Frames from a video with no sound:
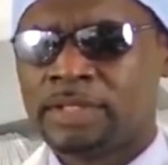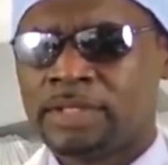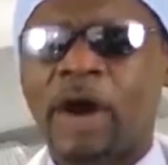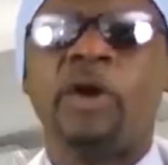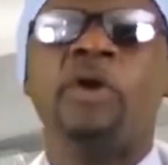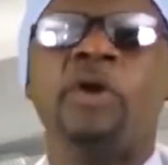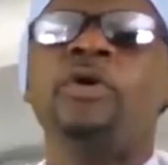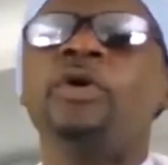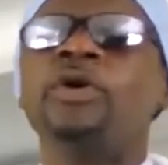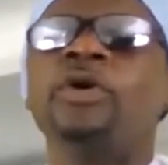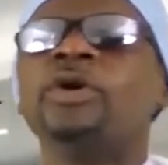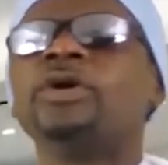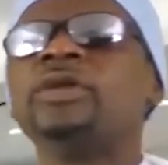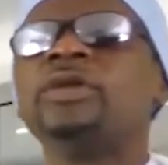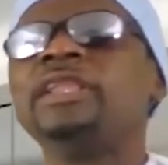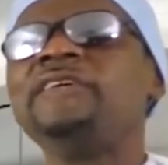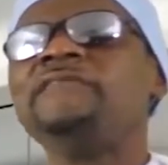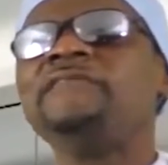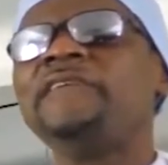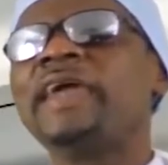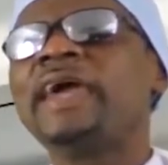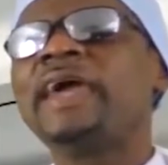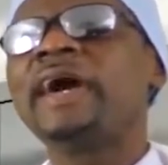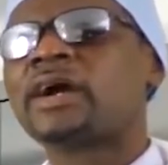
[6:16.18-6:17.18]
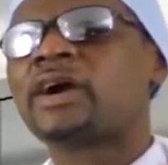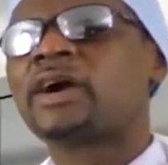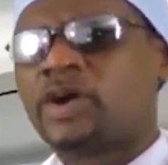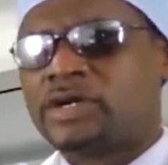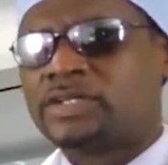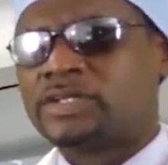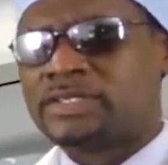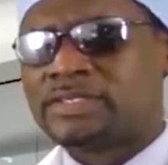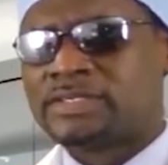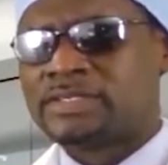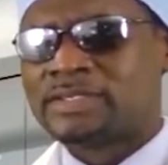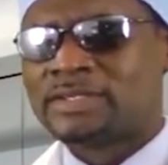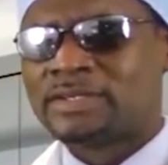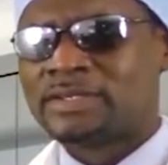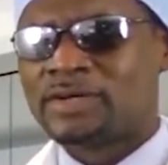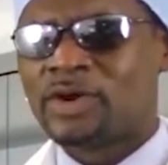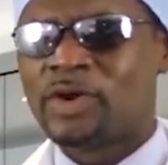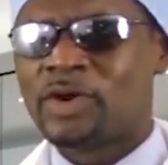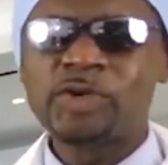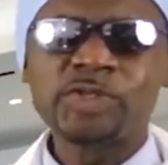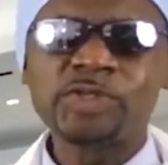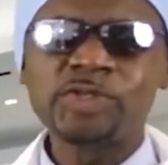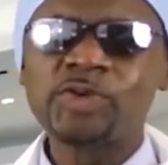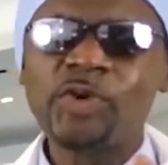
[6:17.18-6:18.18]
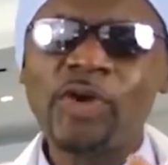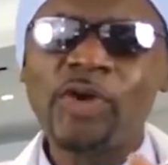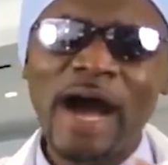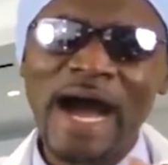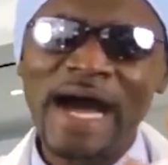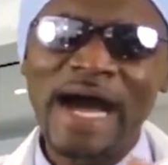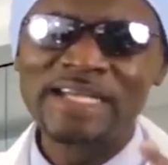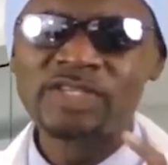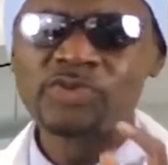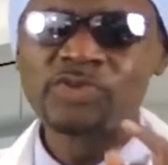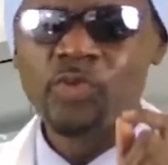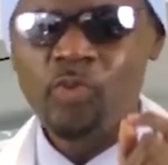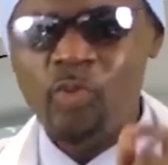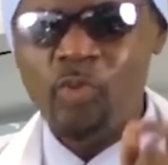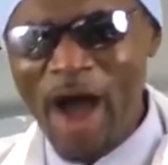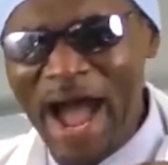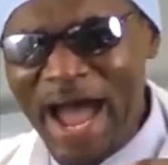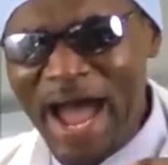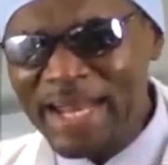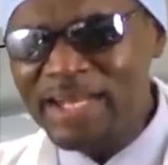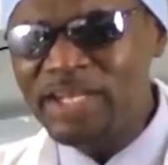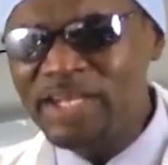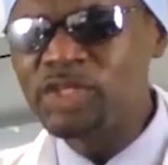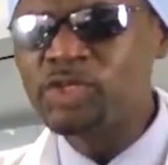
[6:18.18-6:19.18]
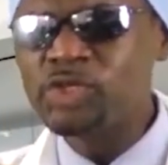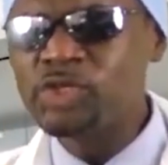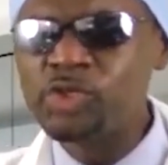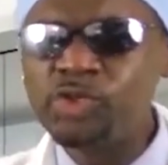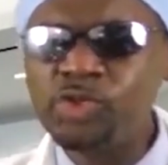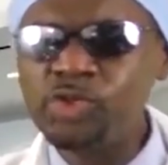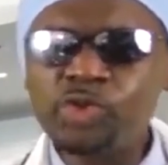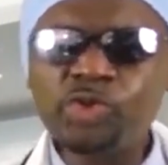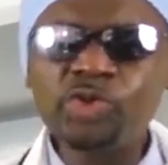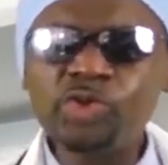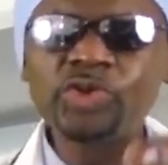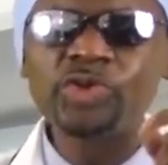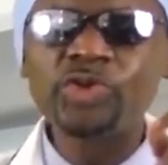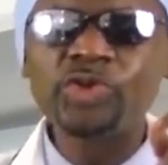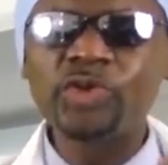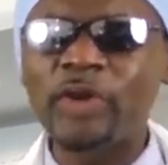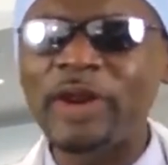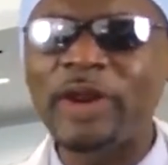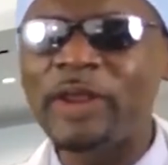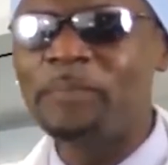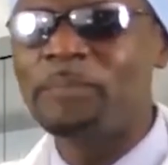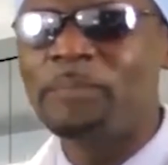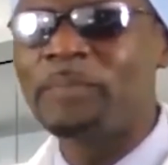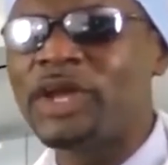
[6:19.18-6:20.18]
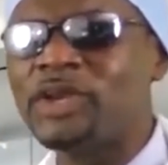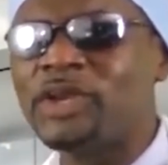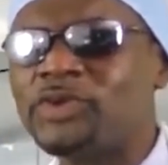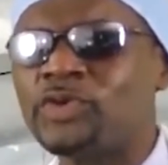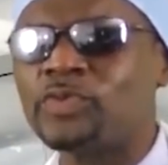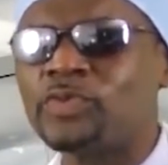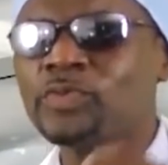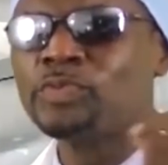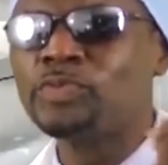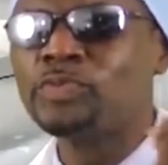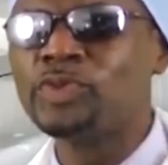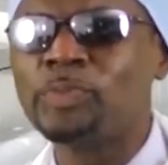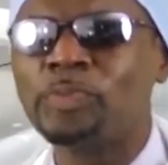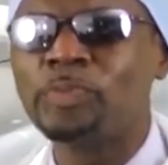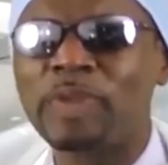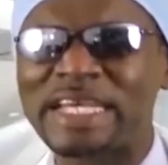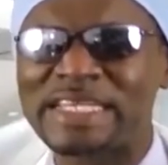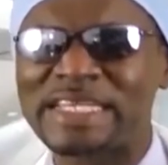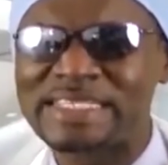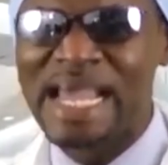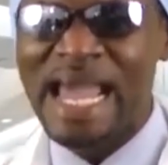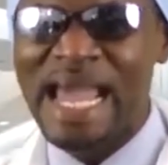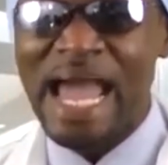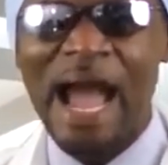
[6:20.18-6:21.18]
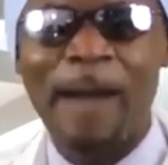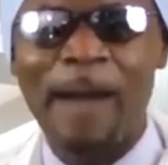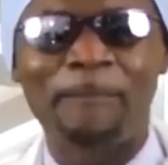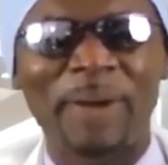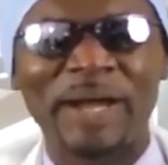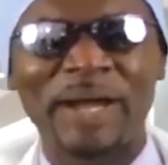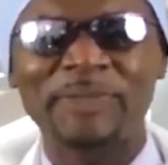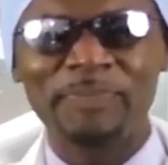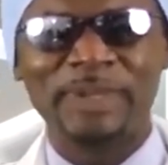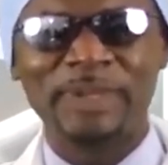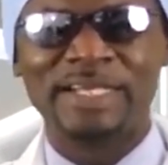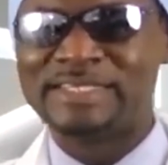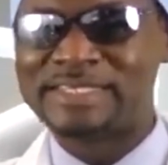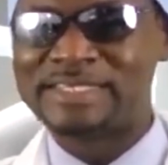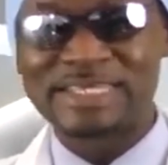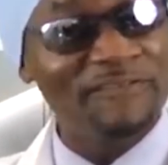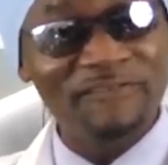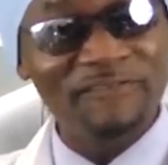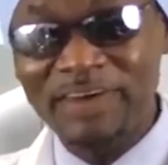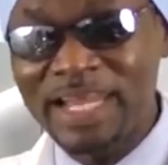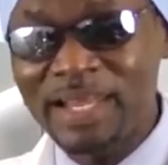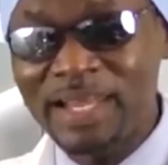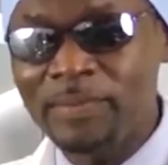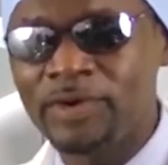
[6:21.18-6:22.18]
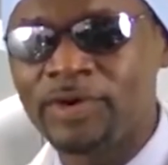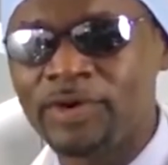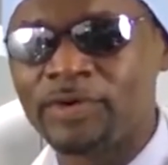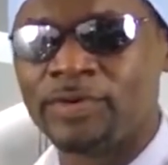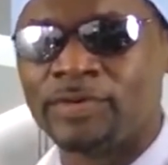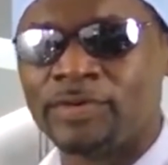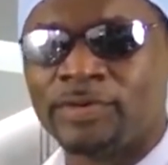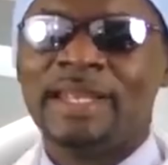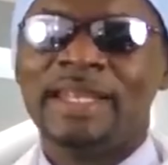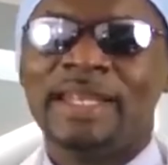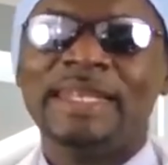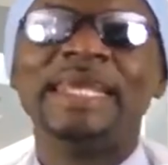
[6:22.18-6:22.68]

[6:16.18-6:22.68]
Now, Olivier Courts also has 1, 2, 3 bedroom duplex apartments available.